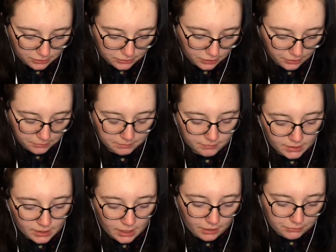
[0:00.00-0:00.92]
So
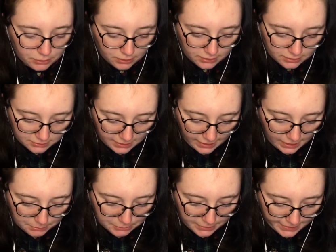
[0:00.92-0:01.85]
I've got a little
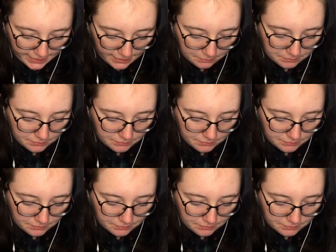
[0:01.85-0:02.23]
table here.